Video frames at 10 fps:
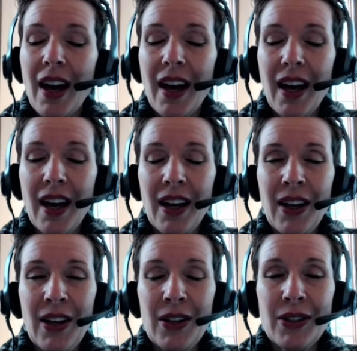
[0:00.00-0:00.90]

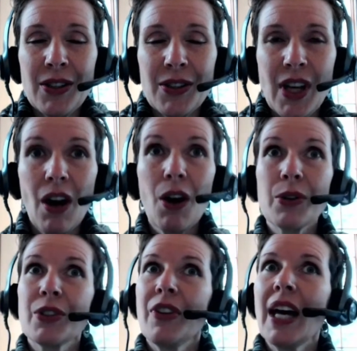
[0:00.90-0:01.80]
And say,
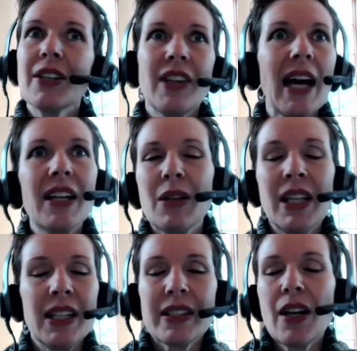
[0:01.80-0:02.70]
so that
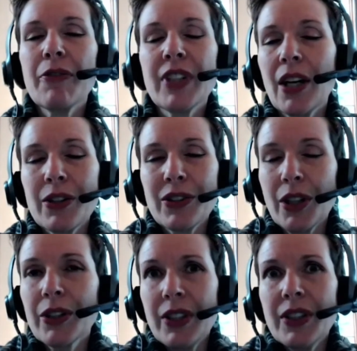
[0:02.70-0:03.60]
in itself
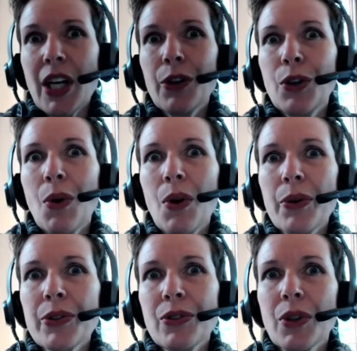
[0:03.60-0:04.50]
starts to tell you a
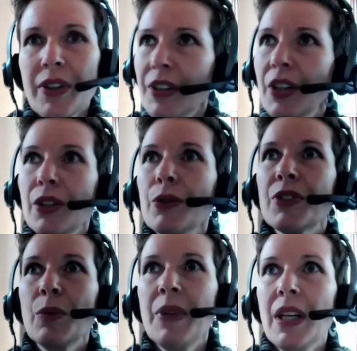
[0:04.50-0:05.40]
whole story, that there
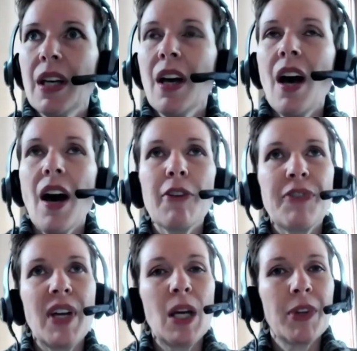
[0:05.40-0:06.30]
used to be a
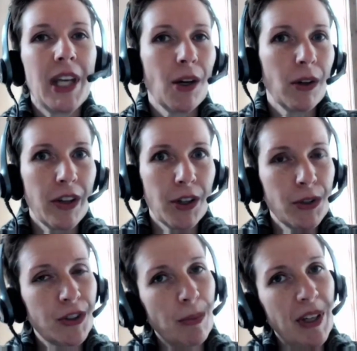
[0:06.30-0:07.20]
family here, or there
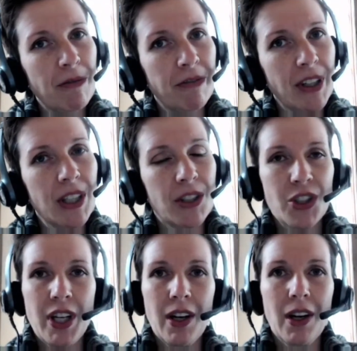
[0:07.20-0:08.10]
used to be a village
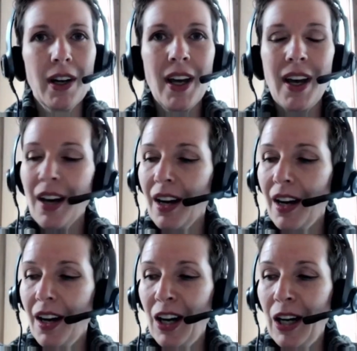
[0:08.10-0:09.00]
here.
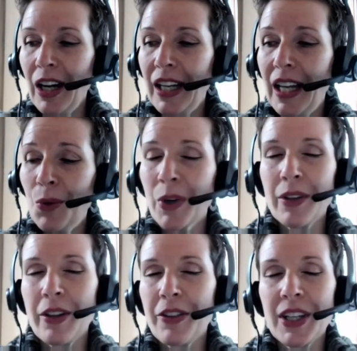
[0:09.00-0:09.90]
And one
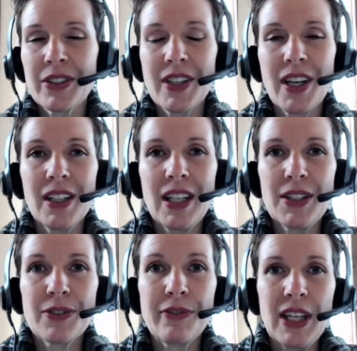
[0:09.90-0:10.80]
of the things that
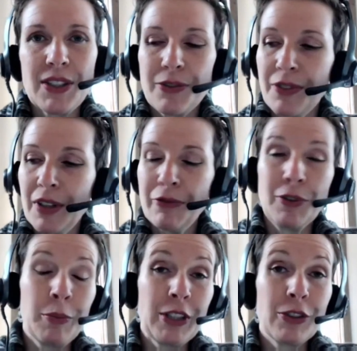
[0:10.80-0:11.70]
is fun
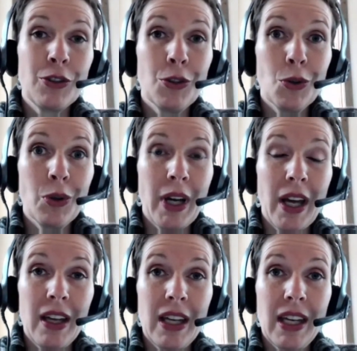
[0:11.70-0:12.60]
for me
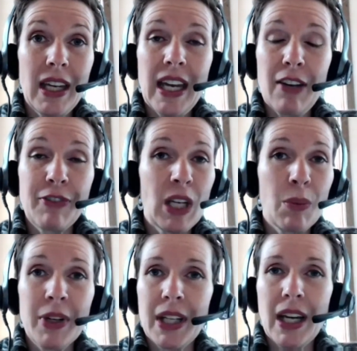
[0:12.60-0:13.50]
too, if
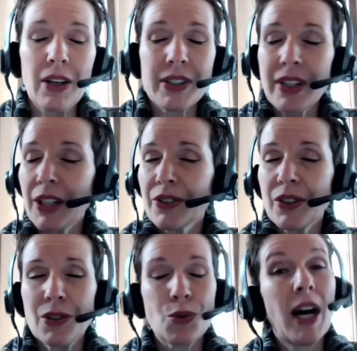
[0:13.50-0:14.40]
anybody else likes
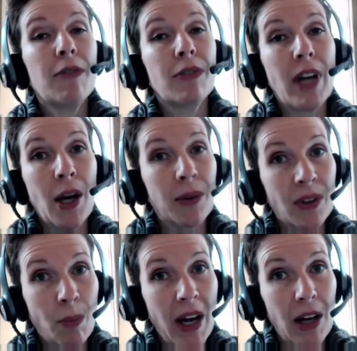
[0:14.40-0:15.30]
to drive around on
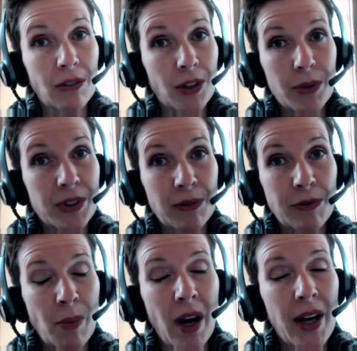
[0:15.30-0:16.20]
the back roads in
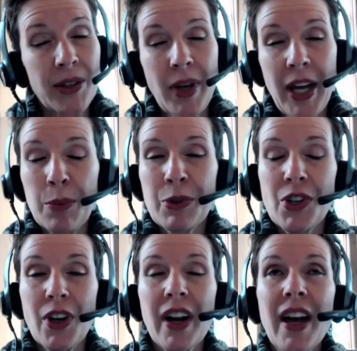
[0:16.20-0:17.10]
Vermont and New
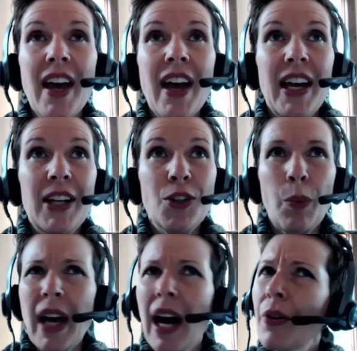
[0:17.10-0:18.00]
Hampshire, and you'll
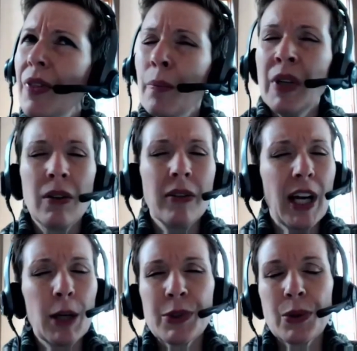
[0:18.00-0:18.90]
be out in the middle of
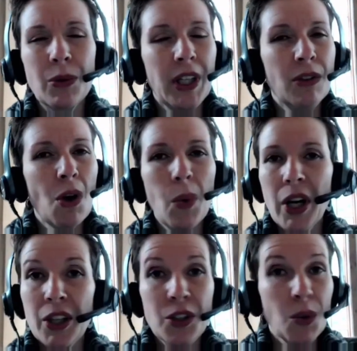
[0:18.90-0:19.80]
absolutely
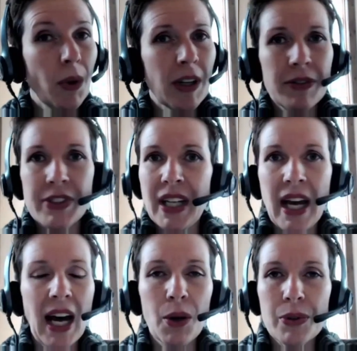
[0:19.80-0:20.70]
nowhere, and you won't have seen a
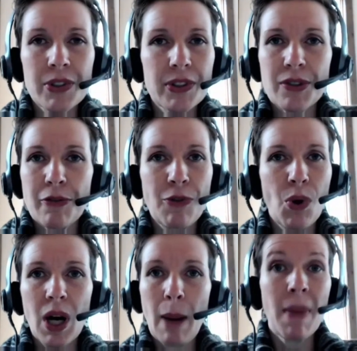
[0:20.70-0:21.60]
house
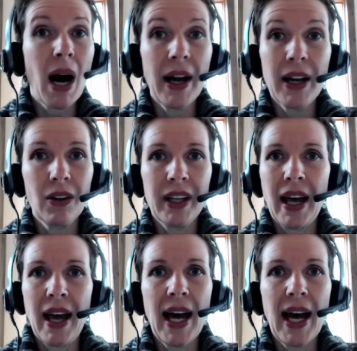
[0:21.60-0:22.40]
for 1.5 miles,